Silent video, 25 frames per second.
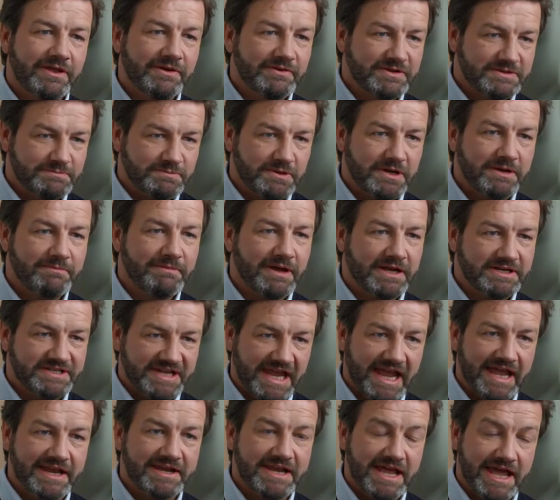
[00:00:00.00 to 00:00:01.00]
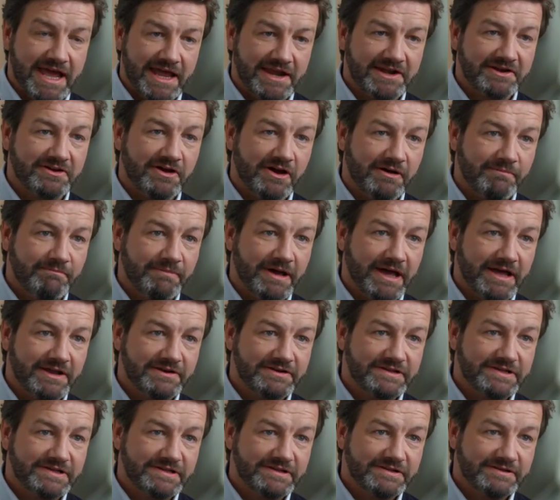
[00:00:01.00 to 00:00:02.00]
It was pretty much hand-to-hand
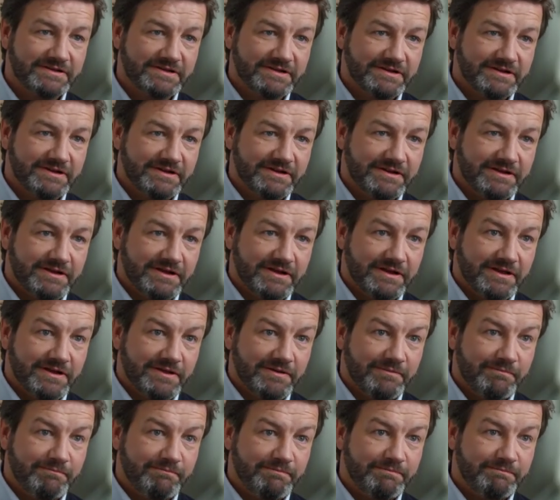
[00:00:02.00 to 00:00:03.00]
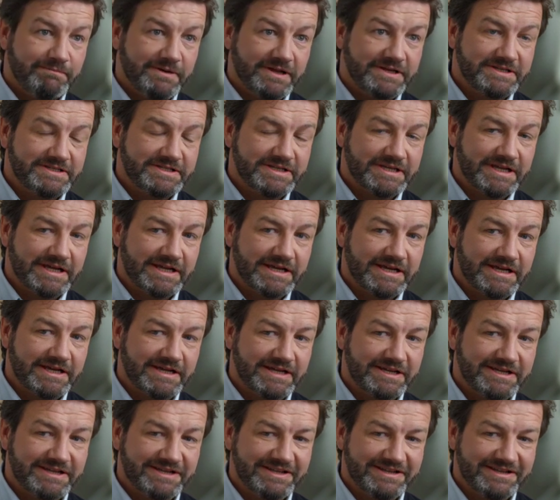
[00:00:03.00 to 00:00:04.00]
combat. But
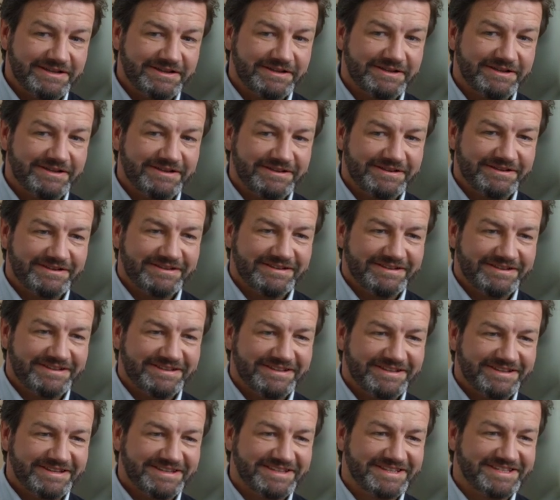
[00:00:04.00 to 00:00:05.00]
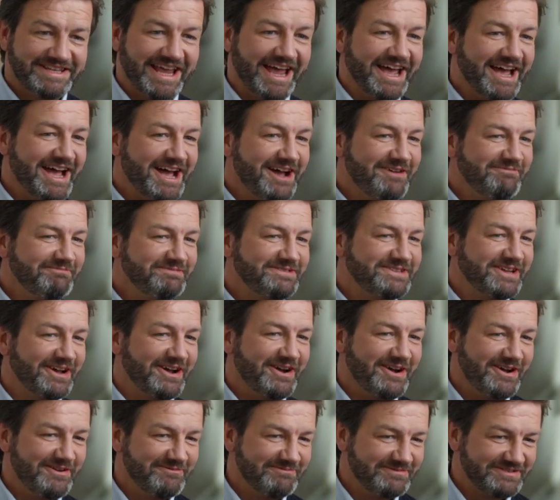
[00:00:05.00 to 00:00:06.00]

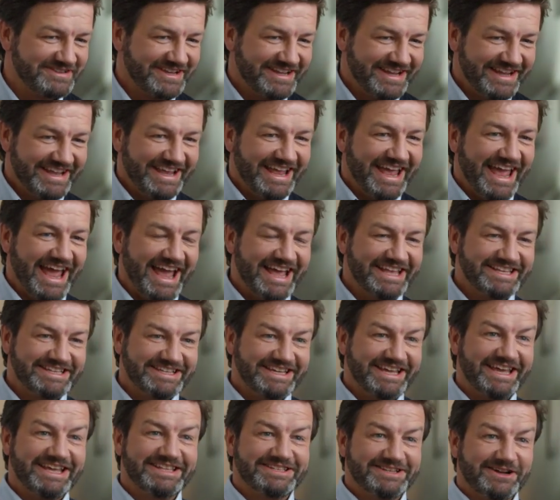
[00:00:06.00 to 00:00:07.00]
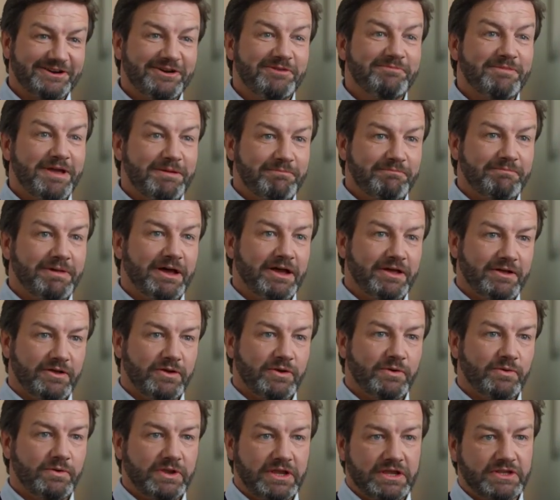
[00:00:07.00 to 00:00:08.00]
sometimes, as kids, I remember
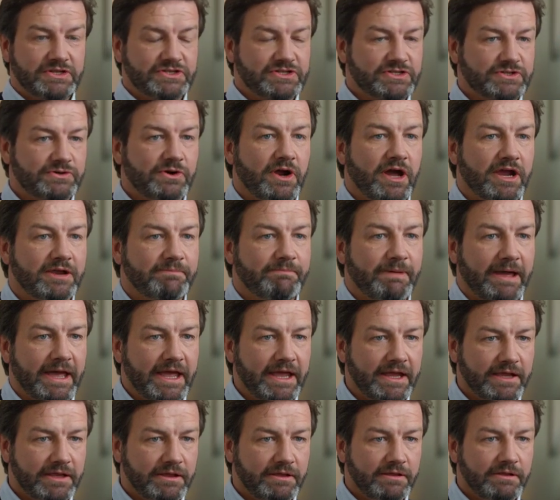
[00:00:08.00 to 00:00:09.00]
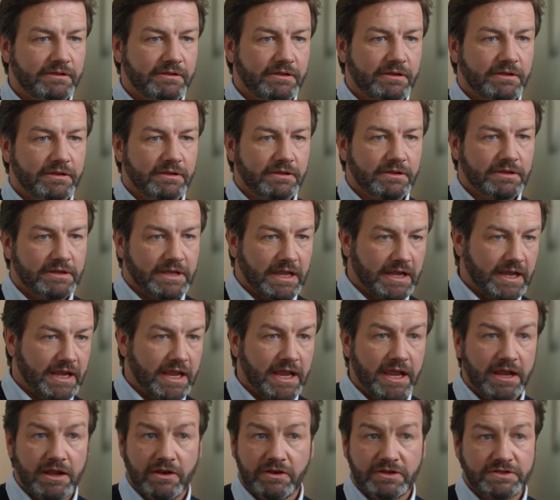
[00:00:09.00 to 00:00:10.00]
you'd strike back, get
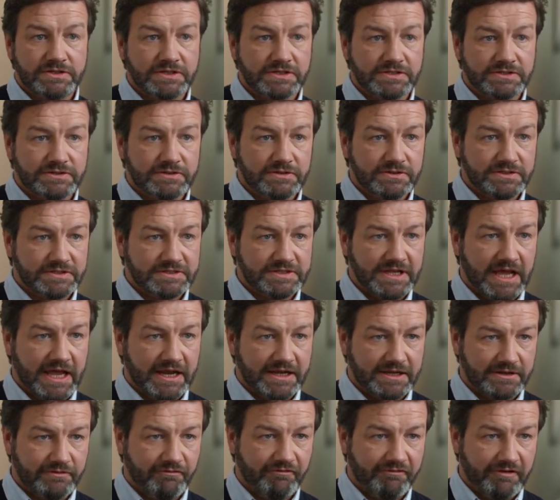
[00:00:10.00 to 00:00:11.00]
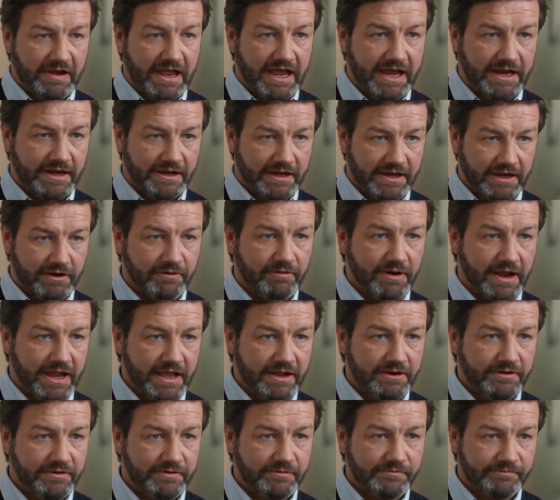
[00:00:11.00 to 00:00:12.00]
hit, just start flailing
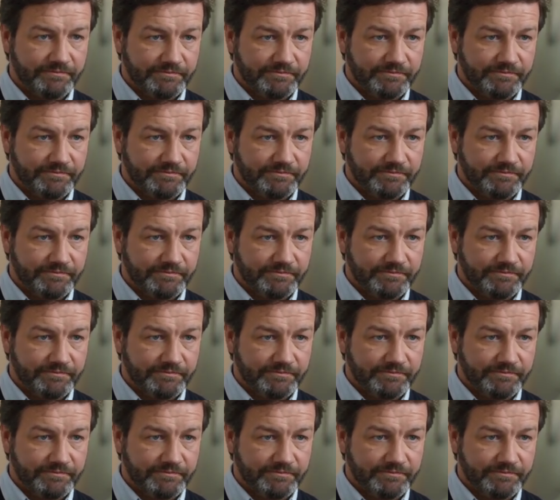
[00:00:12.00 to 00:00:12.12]
around.